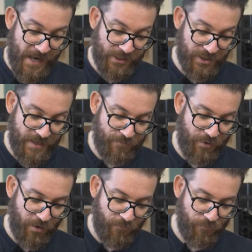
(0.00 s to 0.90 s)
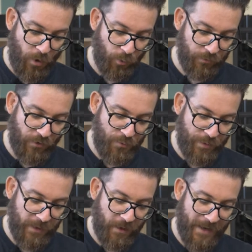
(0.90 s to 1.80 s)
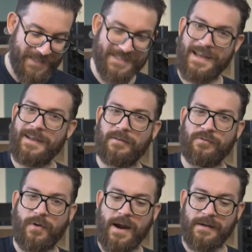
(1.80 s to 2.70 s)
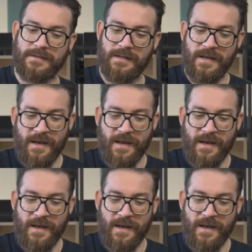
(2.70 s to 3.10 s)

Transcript: actually kind of rolls open like tank tracks.